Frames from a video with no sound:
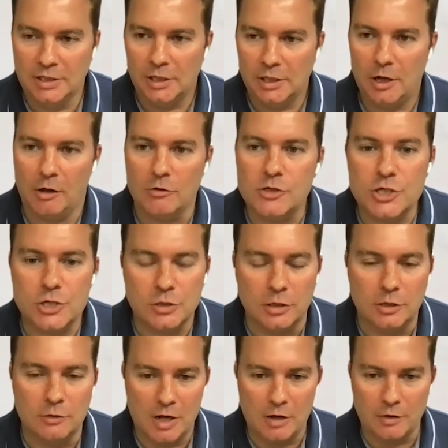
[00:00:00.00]
culture
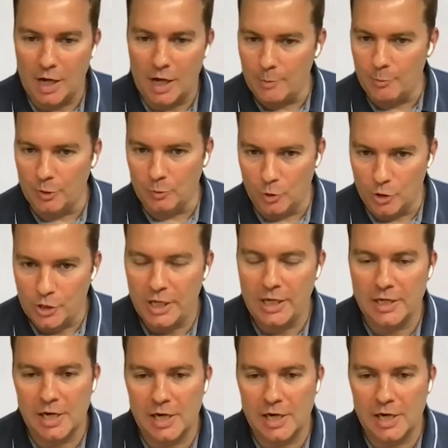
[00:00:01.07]
around hybrid working and